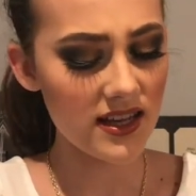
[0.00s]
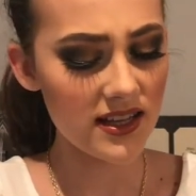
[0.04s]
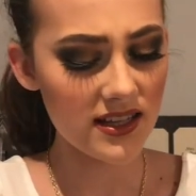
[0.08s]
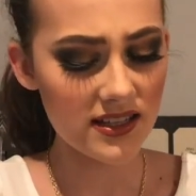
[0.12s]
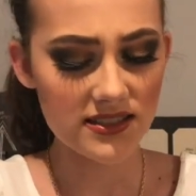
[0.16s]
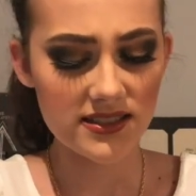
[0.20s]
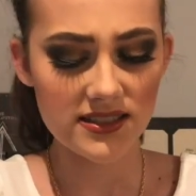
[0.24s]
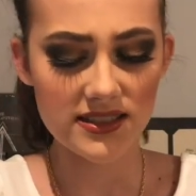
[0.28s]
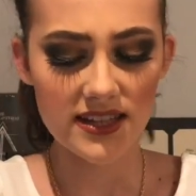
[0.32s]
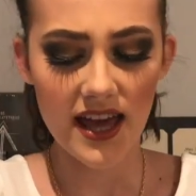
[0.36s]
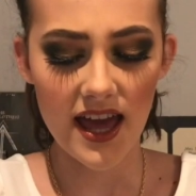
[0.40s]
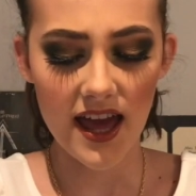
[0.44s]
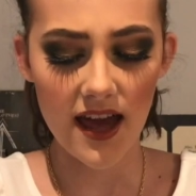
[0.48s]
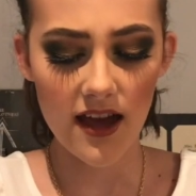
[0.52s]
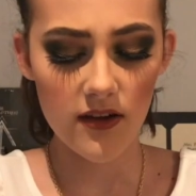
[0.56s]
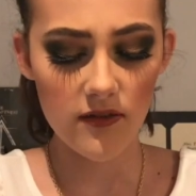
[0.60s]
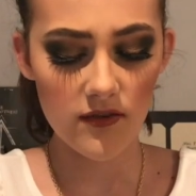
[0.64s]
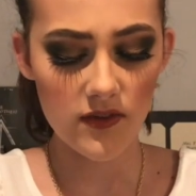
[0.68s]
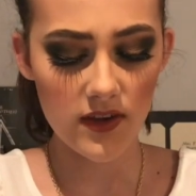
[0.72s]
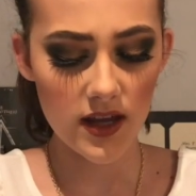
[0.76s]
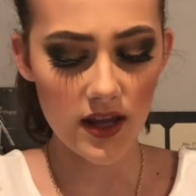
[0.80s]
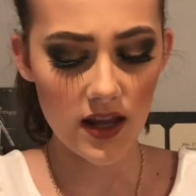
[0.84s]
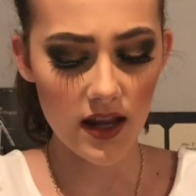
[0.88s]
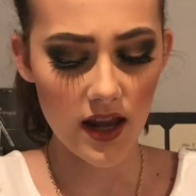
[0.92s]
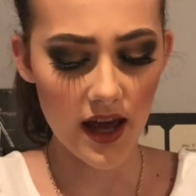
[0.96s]
it's
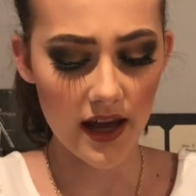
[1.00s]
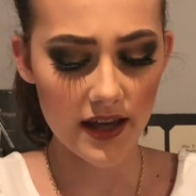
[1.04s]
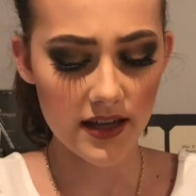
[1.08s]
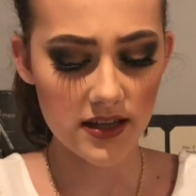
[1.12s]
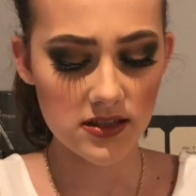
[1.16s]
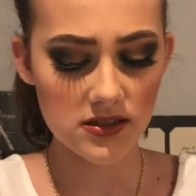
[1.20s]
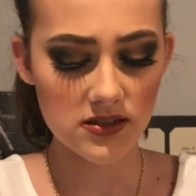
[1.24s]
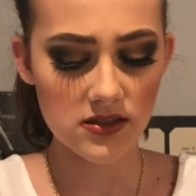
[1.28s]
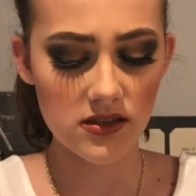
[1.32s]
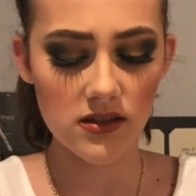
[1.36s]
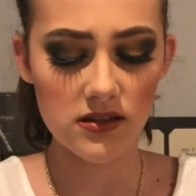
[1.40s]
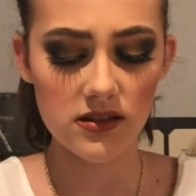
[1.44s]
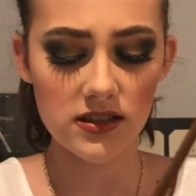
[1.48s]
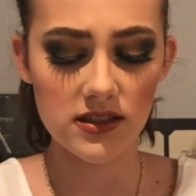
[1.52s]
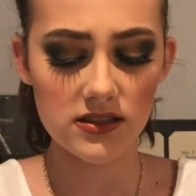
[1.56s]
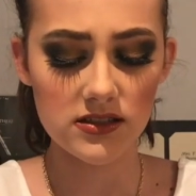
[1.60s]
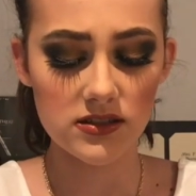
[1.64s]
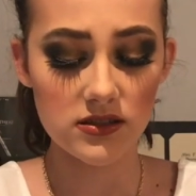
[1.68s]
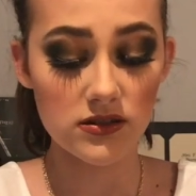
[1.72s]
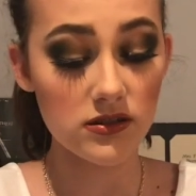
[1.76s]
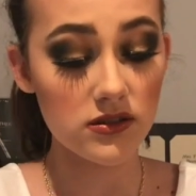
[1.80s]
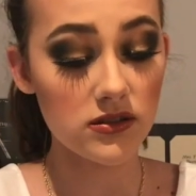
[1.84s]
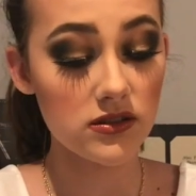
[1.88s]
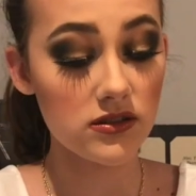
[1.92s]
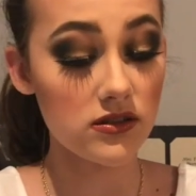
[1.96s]
heavy, like it
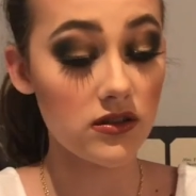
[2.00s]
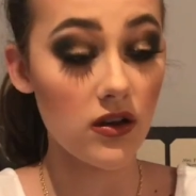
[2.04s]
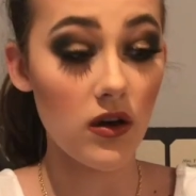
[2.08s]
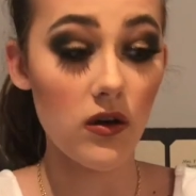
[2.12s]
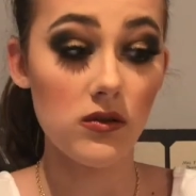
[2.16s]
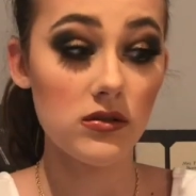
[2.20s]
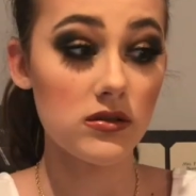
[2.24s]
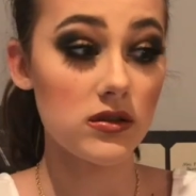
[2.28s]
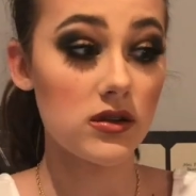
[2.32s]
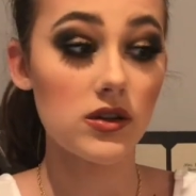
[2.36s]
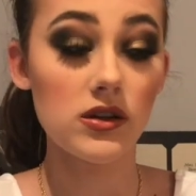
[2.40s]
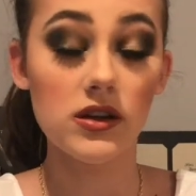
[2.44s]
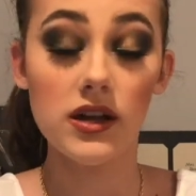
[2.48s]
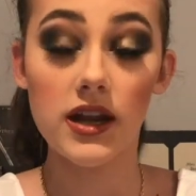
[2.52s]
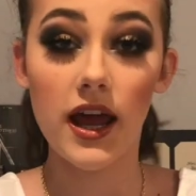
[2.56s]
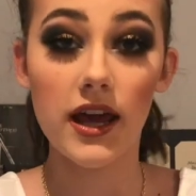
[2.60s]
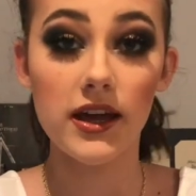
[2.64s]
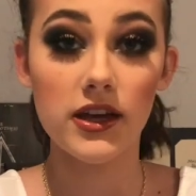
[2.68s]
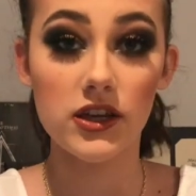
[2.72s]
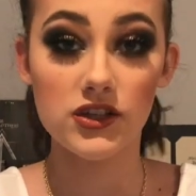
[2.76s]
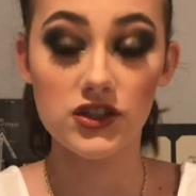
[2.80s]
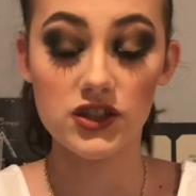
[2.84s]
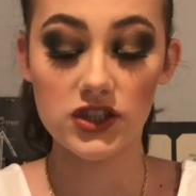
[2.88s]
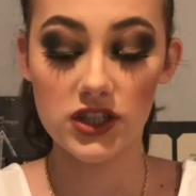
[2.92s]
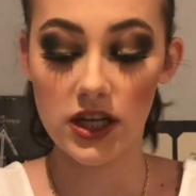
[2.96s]
don't look
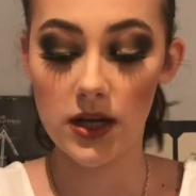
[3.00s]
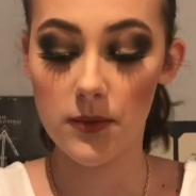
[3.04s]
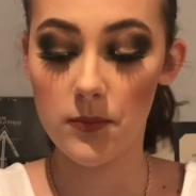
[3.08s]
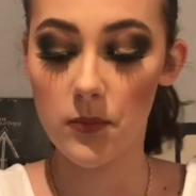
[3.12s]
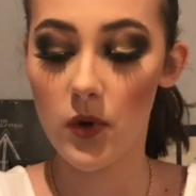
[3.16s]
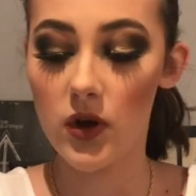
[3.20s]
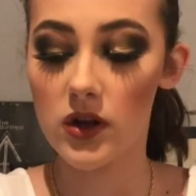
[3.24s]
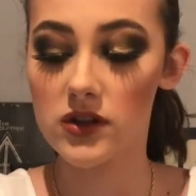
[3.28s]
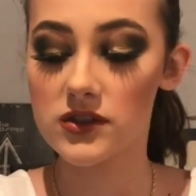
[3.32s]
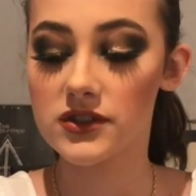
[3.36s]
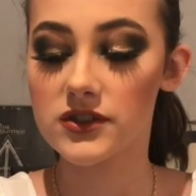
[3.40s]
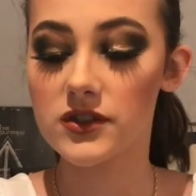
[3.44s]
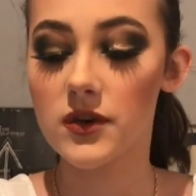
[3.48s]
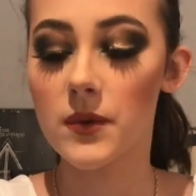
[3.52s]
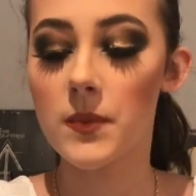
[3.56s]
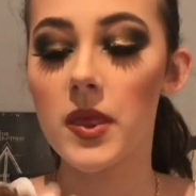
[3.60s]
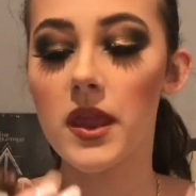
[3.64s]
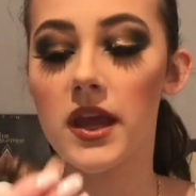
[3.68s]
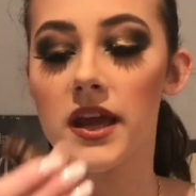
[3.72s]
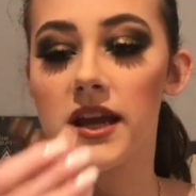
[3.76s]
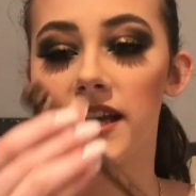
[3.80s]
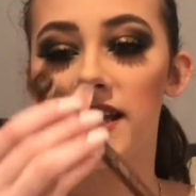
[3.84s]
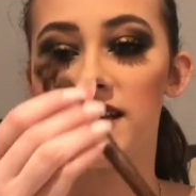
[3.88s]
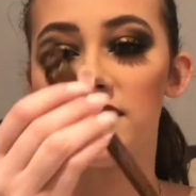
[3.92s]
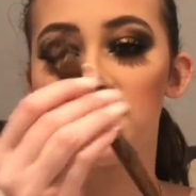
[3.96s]
like a cheap one. So
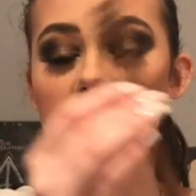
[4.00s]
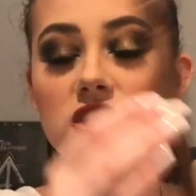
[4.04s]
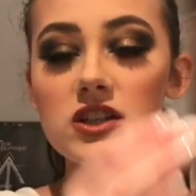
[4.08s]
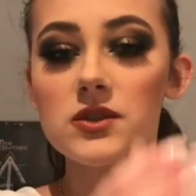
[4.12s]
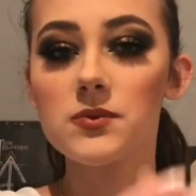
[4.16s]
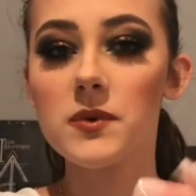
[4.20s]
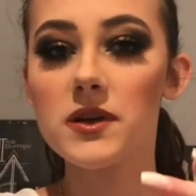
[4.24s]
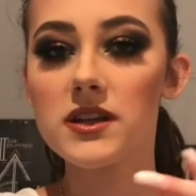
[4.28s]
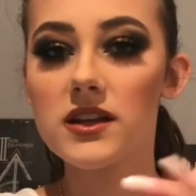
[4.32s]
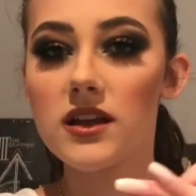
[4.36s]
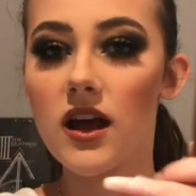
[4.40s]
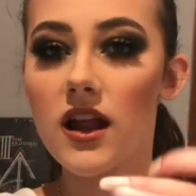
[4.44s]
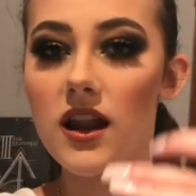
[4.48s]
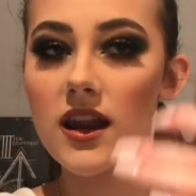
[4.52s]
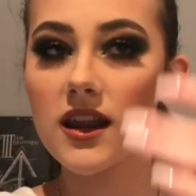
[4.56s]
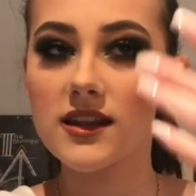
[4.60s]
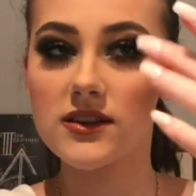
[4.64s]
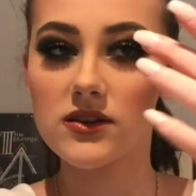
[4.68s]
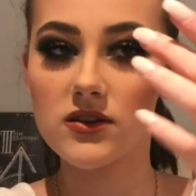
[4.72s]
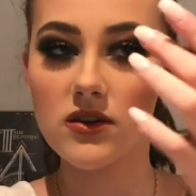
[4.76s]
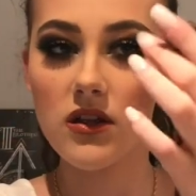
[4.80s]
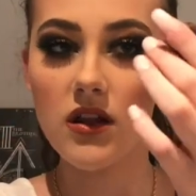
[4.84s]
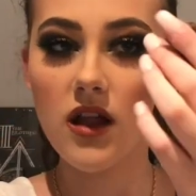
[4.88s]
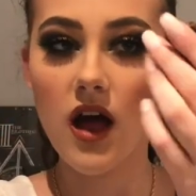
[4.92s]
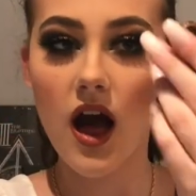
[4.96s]
it's just with a
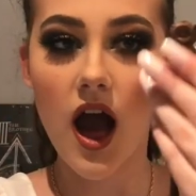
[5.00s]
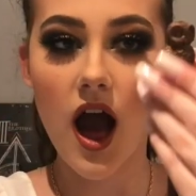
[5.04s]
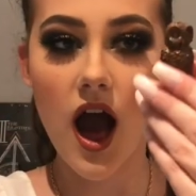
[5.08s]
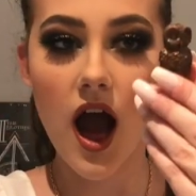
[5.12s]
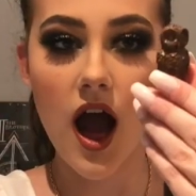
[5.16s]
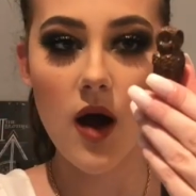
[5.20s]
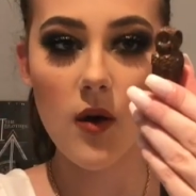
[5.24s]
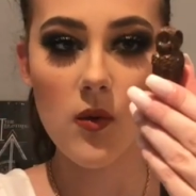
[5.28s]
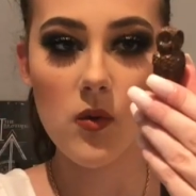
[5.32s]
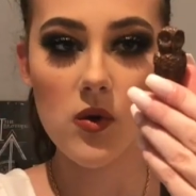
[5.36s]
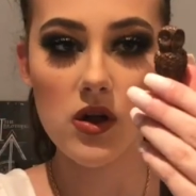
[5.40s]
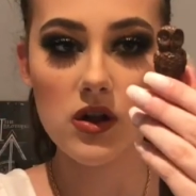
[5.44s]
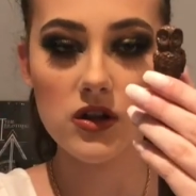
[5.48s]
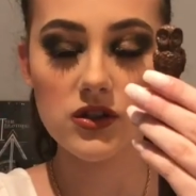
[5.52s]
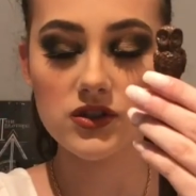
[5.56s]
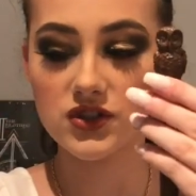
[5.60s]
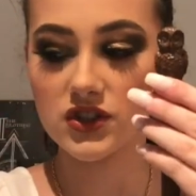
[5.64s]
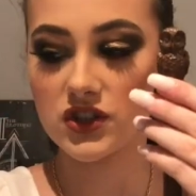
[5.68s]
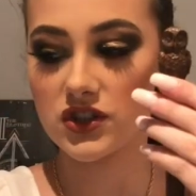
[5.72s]
little owl